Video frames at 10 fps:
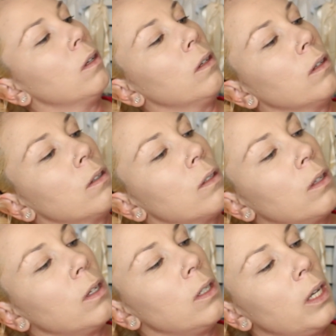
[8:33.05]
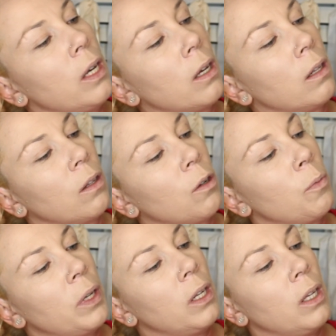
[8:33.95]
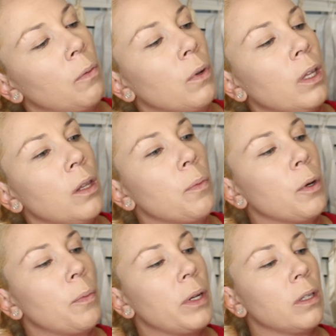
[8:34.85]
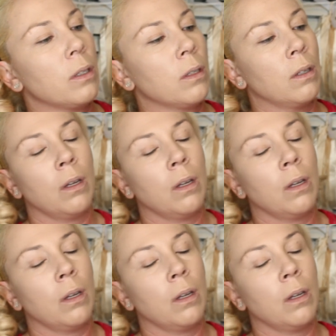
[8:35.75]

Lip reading: I'm just gonna take a little bit, and really the purpose